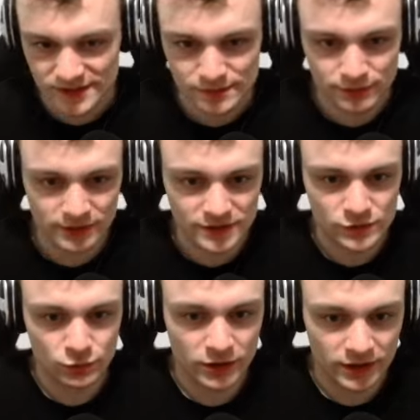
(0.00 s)

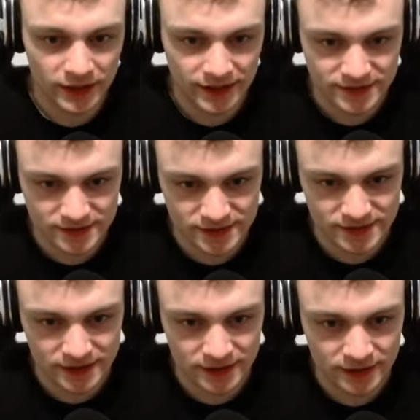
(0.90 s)
+1 axis
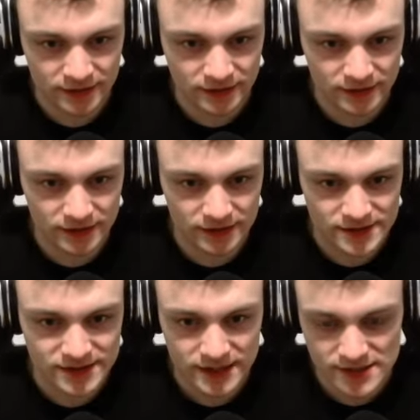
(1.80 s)
in the
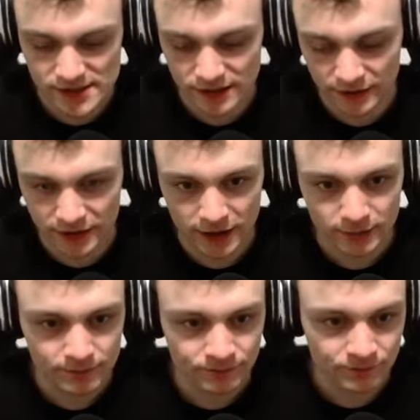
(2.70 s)
set cell in
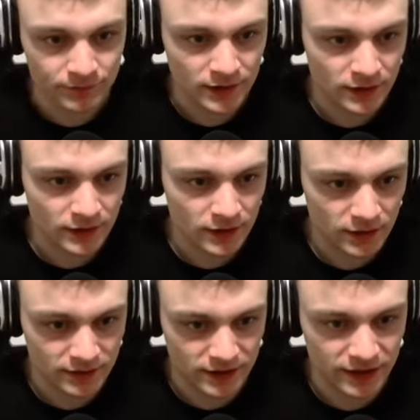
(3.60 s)
game,
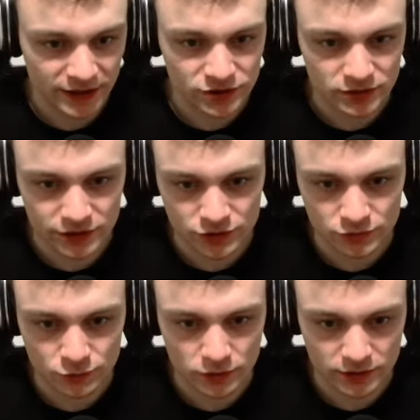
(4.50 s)
and then actually it
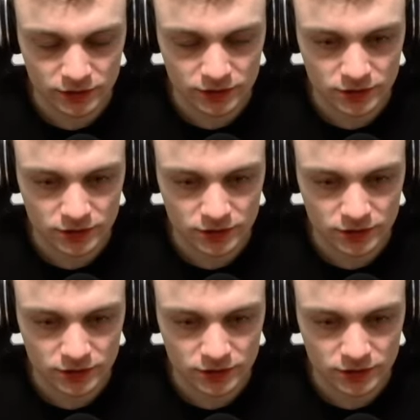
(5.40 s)
should work.